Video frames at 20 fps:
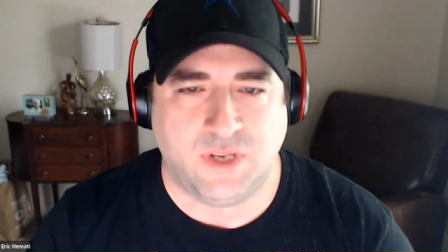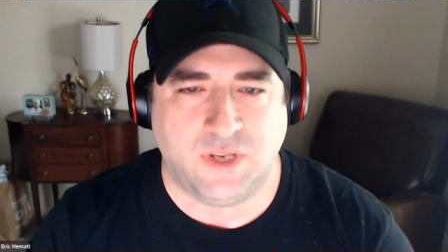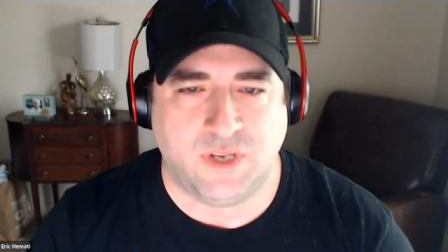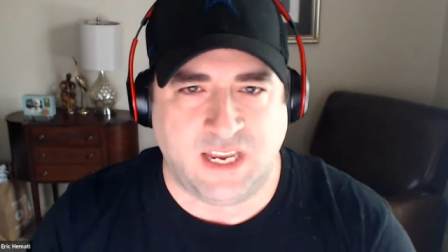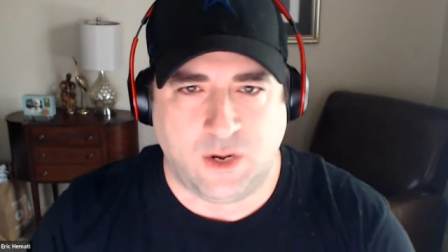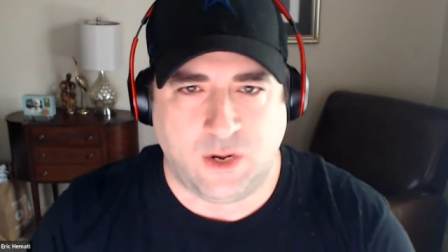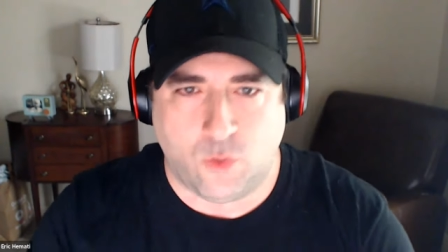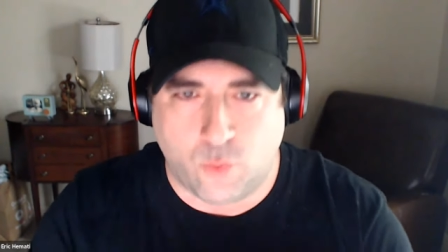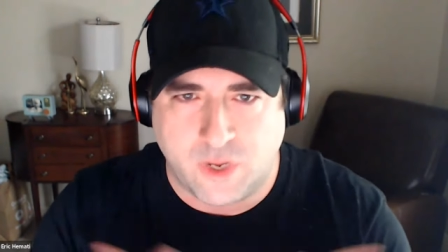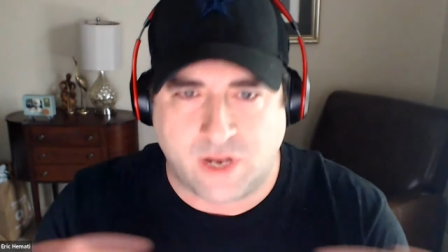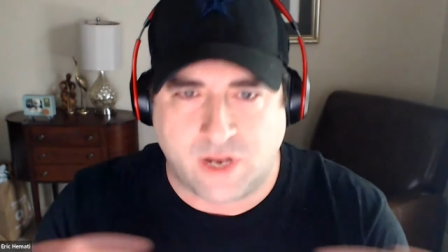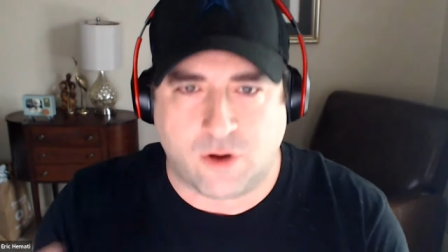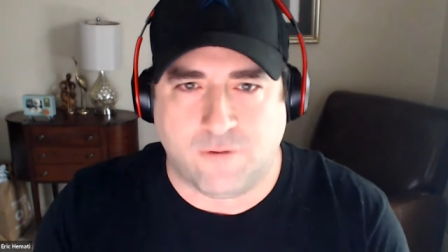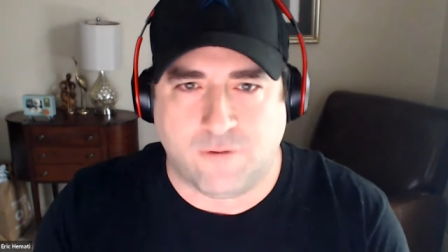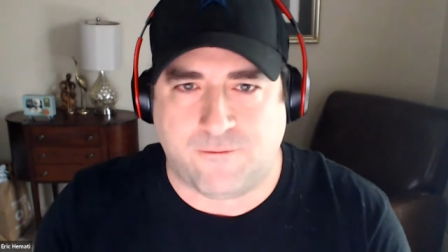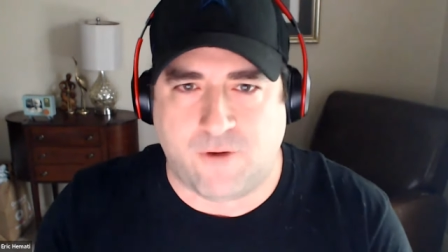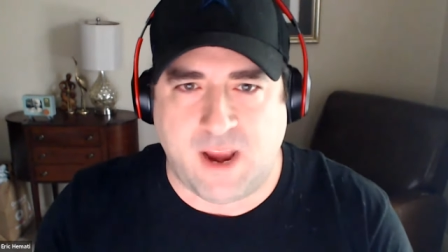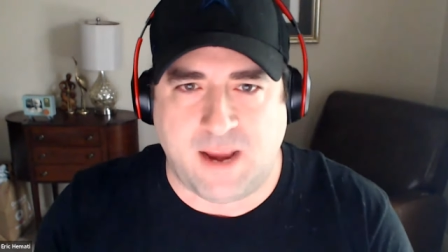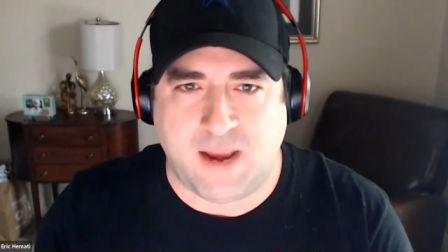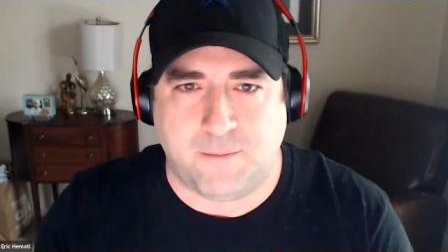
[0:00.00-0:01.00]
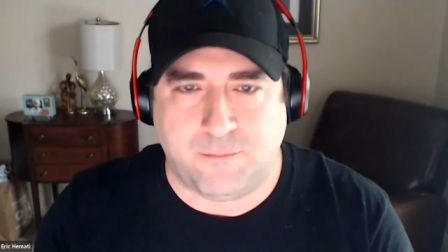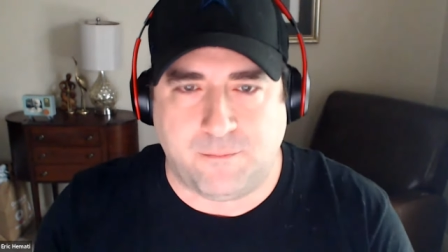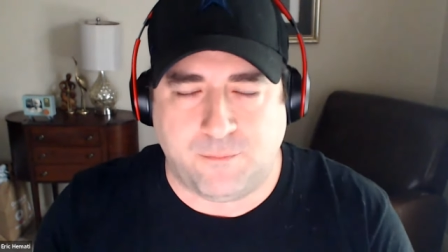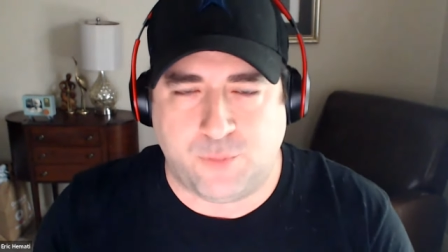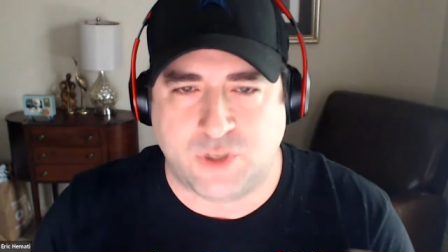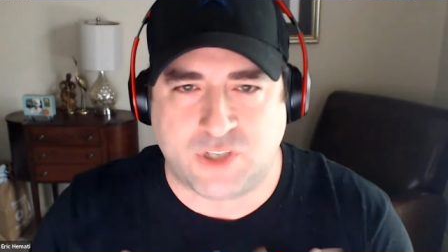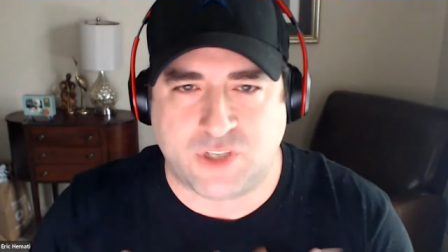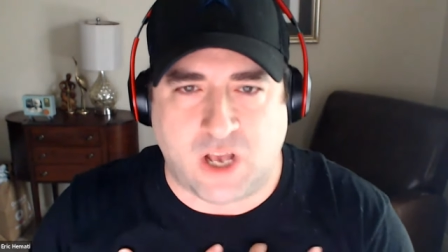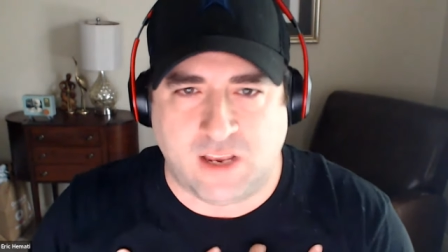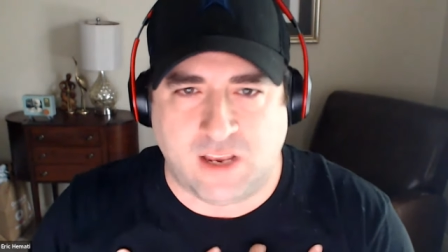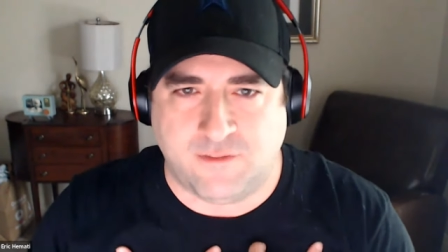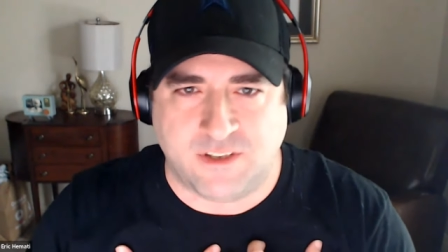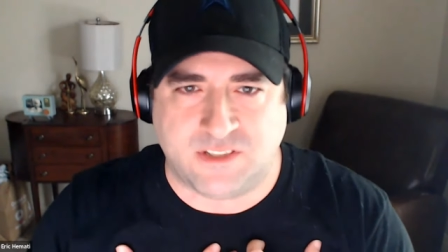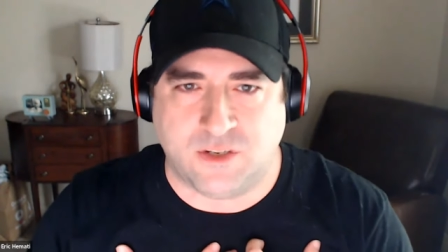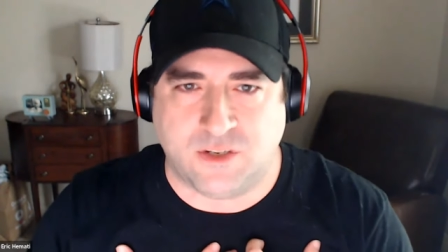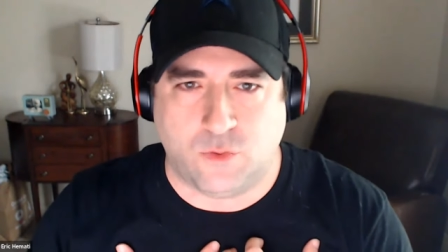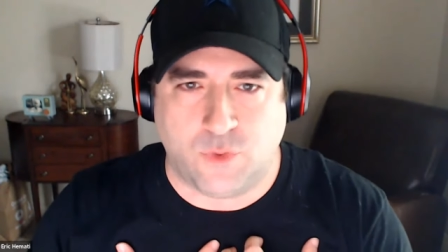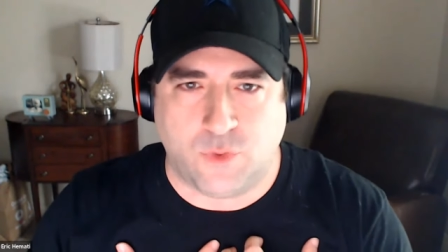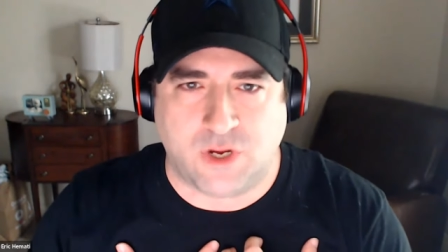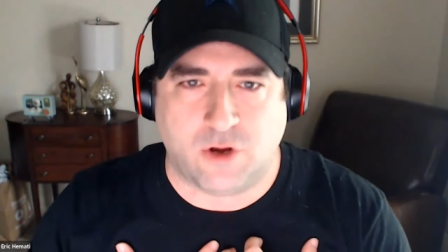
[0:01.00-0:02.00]
in a weaker frame, puts all of us
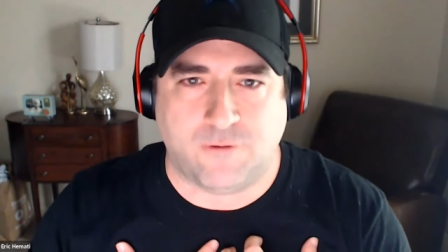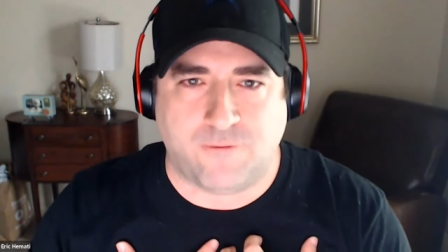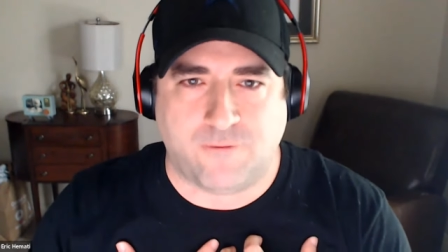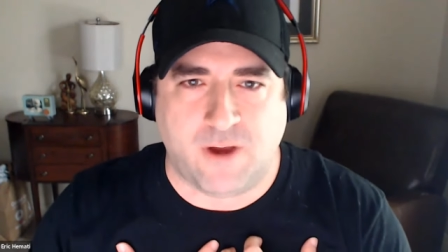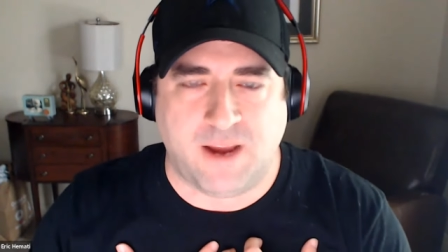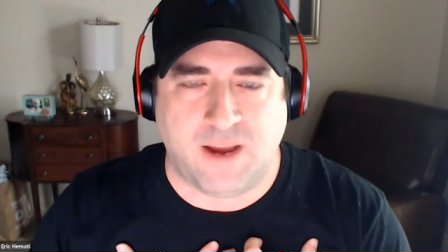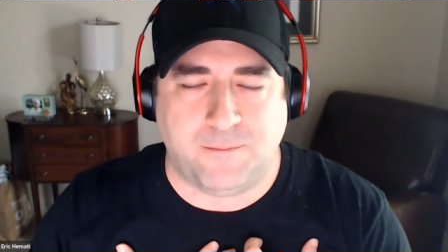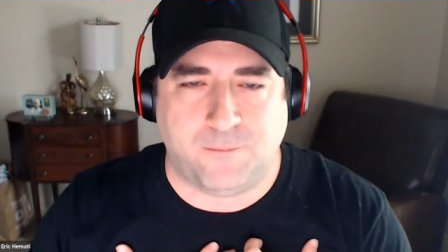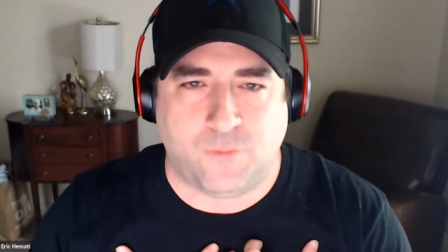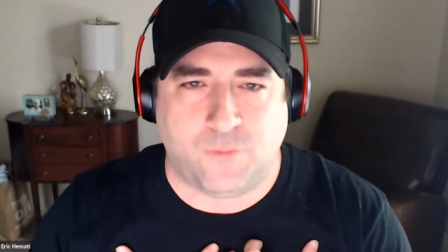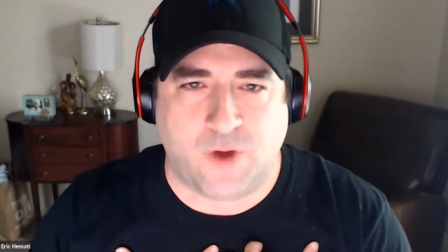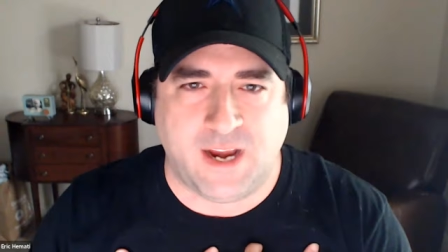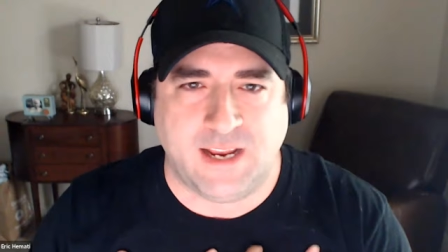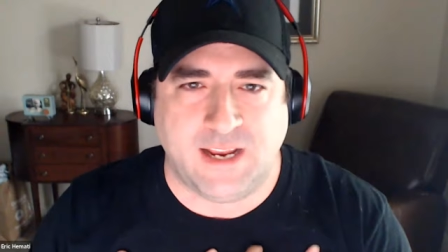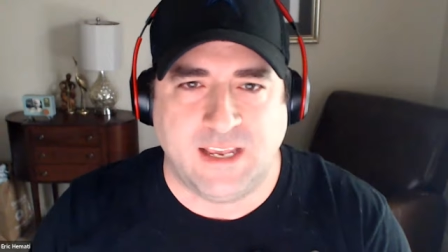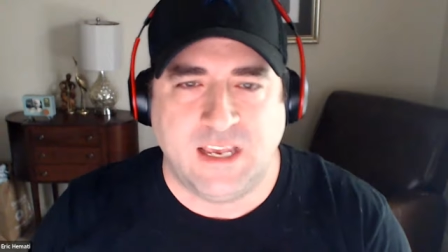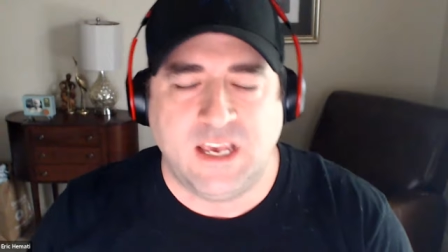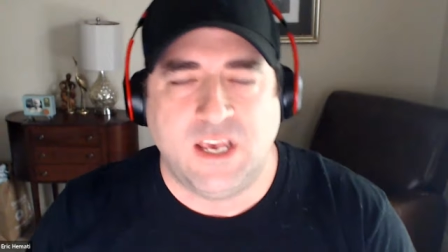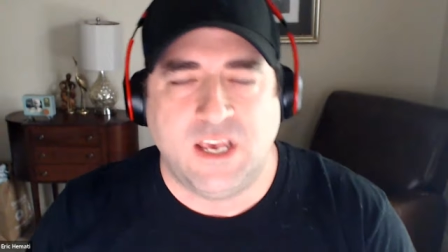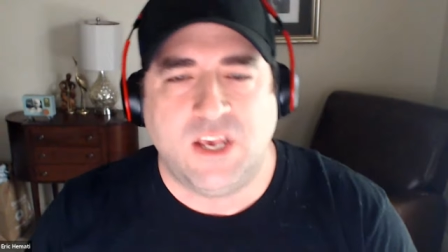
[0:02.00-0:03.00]
in a weaker frame, right?